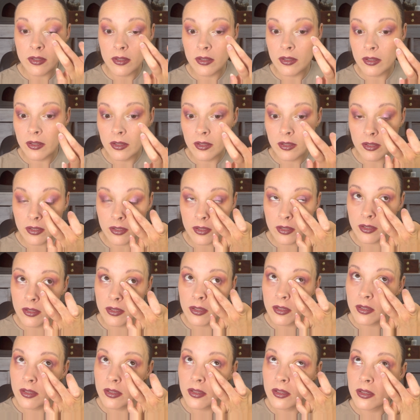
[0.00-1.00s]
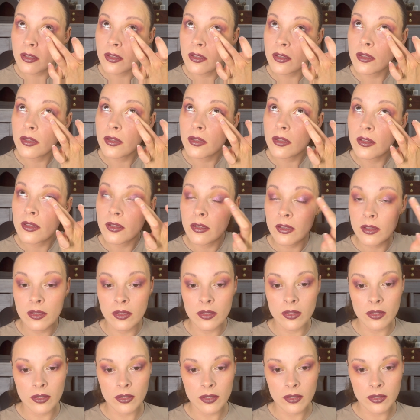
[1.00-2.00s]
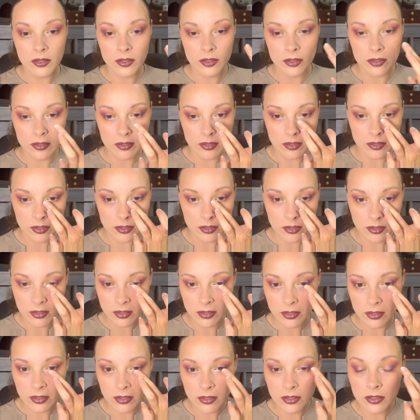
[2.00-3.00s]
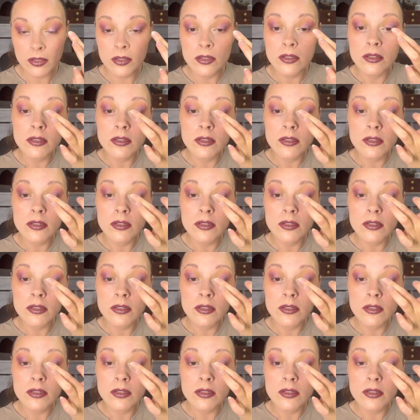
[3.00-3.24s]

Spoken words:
and I put it also on the inner corner,